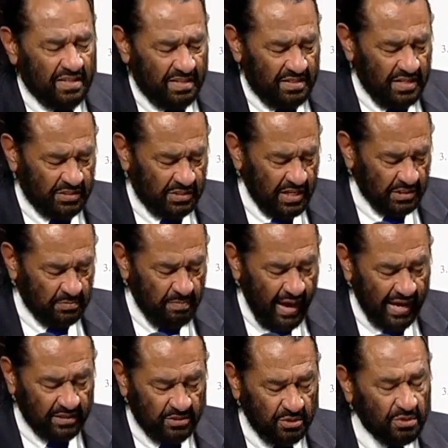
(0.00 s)
This gets
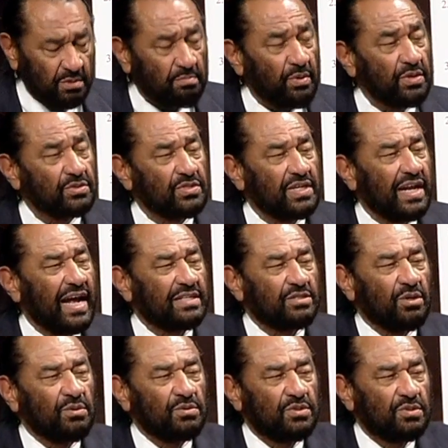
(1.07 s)
back to the person that I
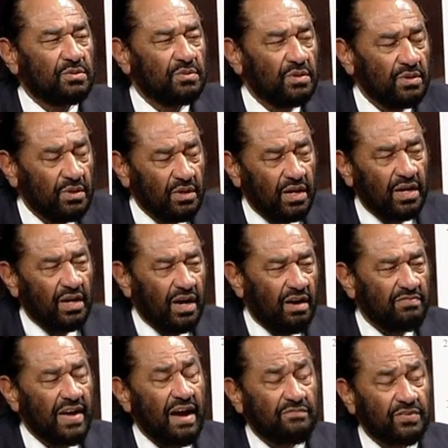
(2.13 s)
told you
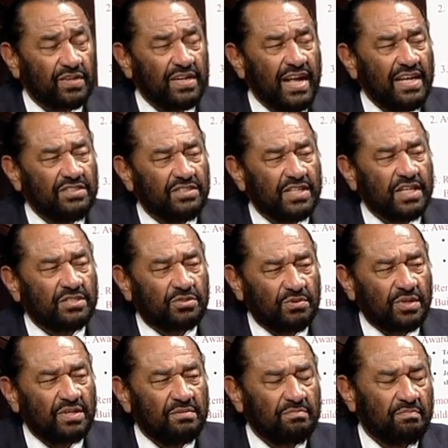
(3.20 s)
of African
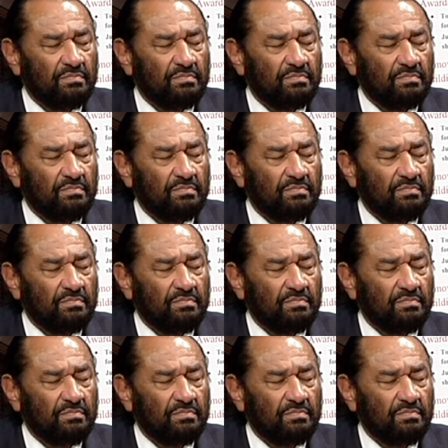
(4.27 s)
ancestry,